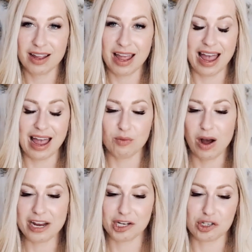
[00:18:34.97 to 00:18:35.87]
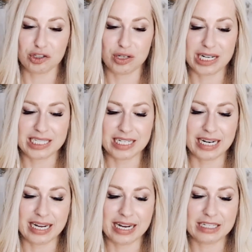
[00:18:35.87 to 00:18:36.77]
and why you shouldn't trust in
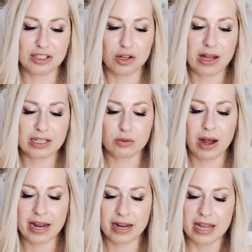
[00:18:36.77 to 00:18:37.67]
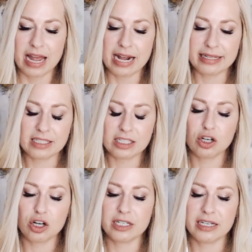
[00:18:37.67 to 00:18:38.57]
it. And so that's why it's still
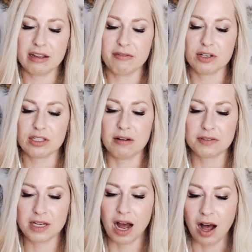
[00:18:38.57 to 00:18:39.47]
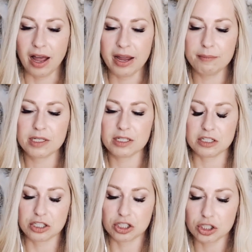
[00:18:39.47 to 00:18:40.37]
good to give yourself time, but to
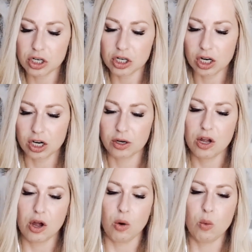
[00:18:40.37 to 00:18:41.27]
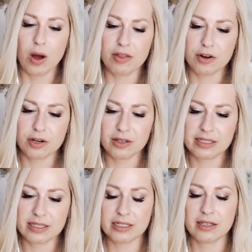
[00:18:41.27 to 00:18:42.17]
discern whether you're
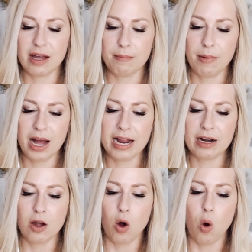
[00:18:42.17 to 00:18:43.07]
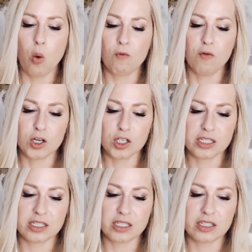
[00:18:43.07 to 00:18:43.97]
listening to that mind
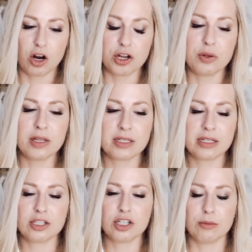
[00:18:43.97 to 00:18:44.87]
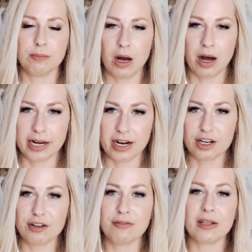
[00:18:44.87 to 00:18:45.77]
versus are you listening to your body? Are you
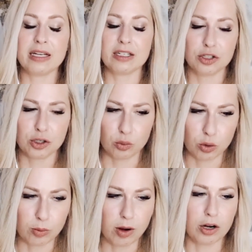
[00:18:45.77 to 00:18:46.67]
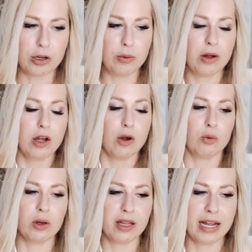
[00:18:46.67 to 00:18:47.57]
feeling into your womb? Are you
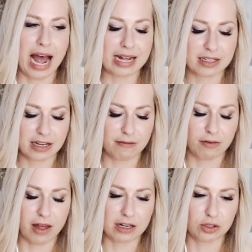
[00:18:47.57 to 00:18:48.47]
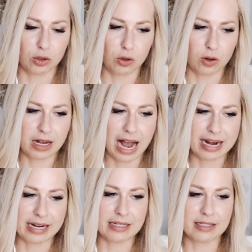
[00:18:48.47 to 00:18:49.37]
really asking for that soul
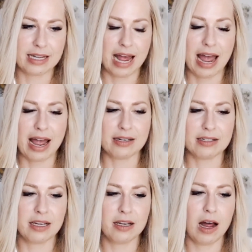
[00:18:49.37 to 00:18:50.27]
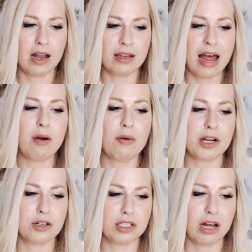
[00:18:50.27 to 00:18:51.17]
guidance and allowing
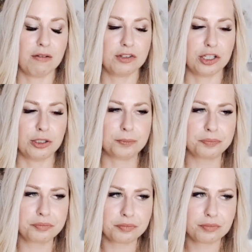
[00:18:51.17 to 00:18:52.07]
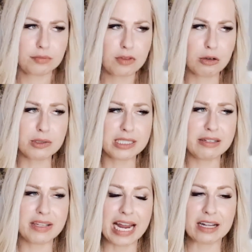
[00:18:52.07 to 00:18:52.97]
yourself to
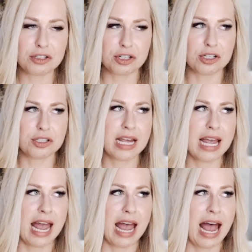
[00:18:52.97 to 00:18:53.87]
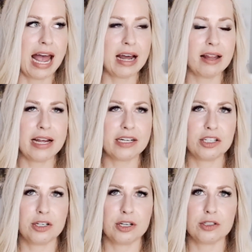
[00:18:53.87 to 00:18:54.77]
receive the answers? And I like
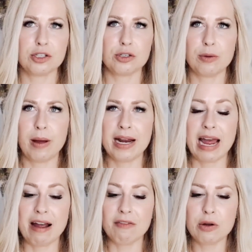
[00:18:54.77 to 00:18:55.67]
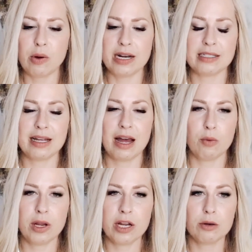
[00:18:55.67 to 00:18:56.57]
to remind everyone is that
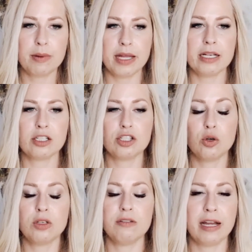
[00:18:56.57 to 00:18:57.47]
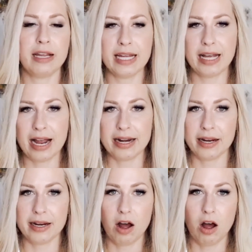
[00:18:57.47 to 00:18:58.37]
we are being so divinely
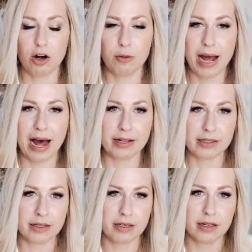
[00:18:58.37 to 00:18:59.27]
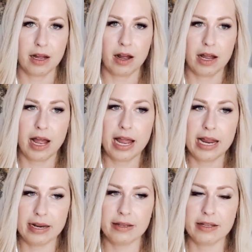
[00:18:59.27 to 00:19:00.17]
guided on our path
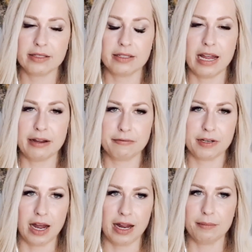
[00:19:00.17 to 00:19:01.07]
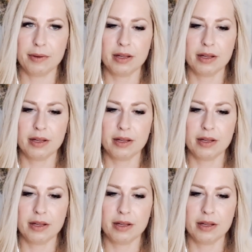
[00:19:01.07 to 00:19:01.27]
in this lifetime.